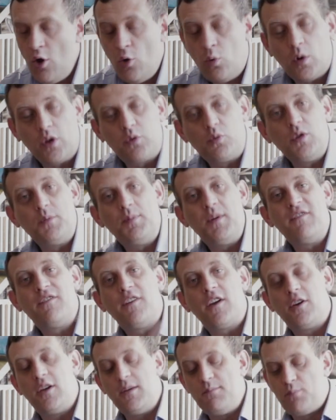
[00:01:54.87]
What would be
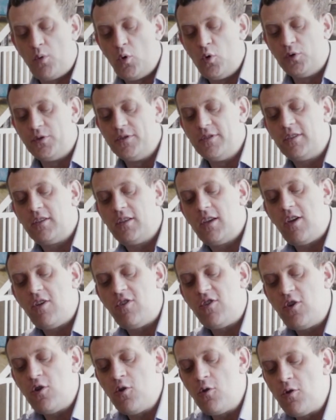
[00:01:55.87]
very important
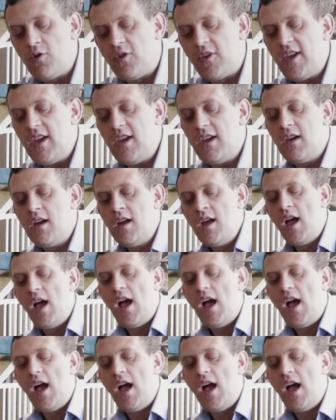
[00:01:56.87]
is using